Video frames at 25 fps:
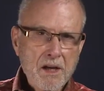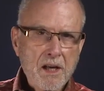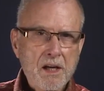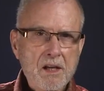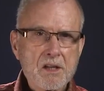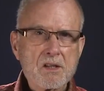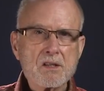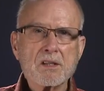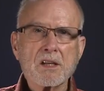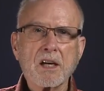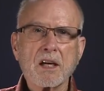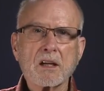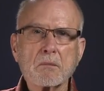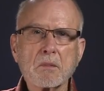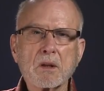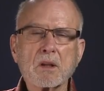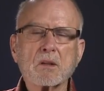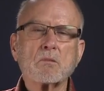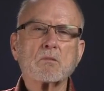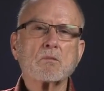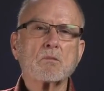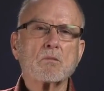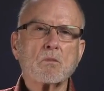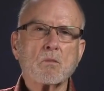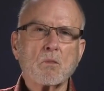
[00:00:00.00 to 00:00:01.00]
next
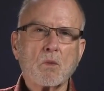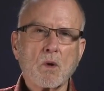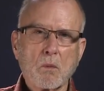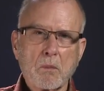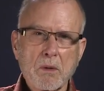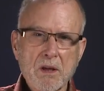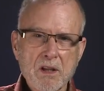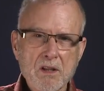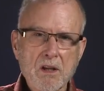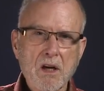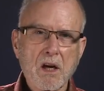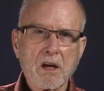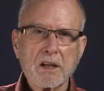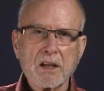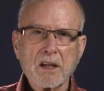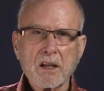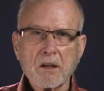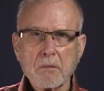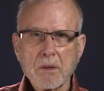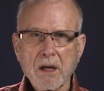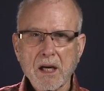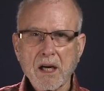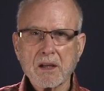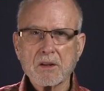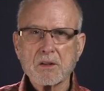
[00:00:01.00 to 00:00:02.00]
segment, we'll be talking
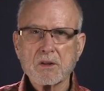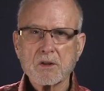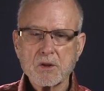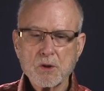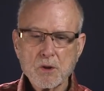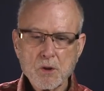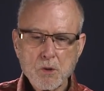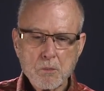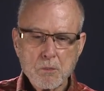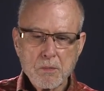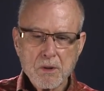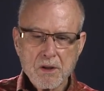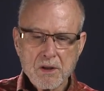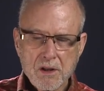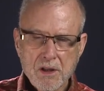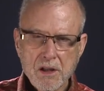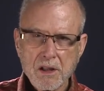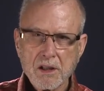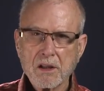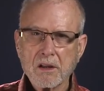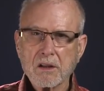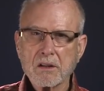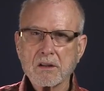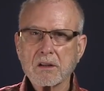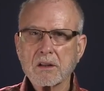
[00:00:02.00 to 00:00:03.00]
about two
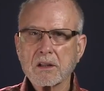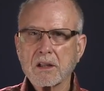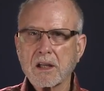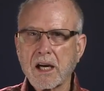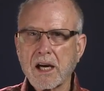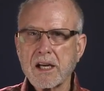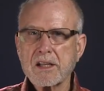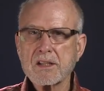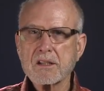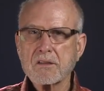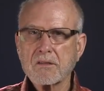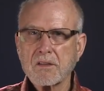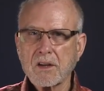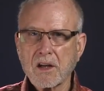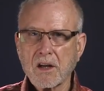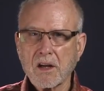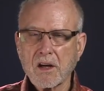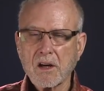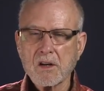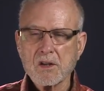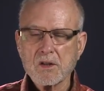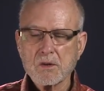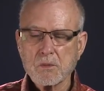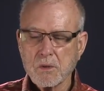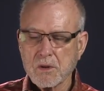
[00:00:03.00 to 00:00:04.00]
particular kinds of
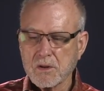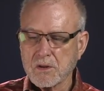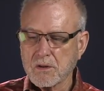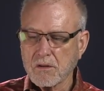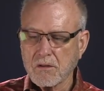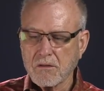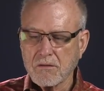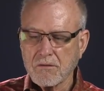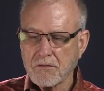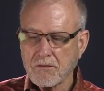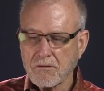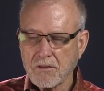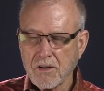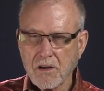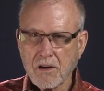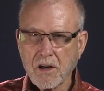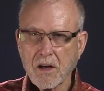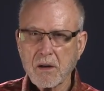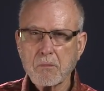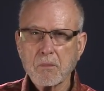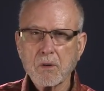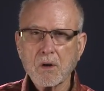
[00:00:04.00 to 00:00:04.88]
errors which are very